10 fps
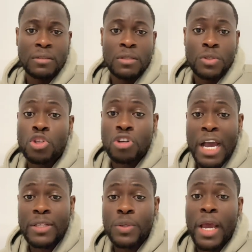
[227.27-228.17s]
So
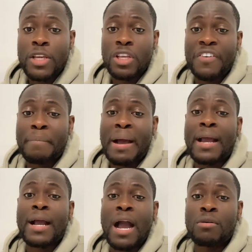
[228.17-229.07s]
try to get yourself a bank
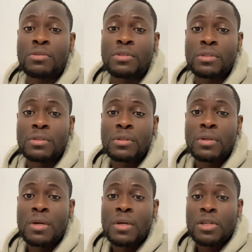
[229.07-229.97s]
account.
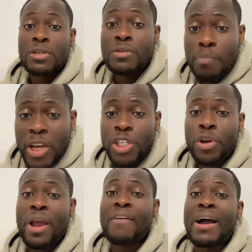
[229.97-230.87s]
Make sure
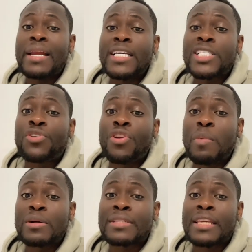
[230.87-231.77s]
you have at least 3
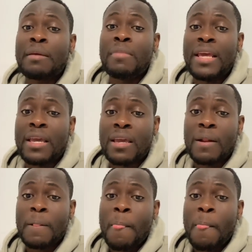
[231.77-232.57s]
months Kimlik.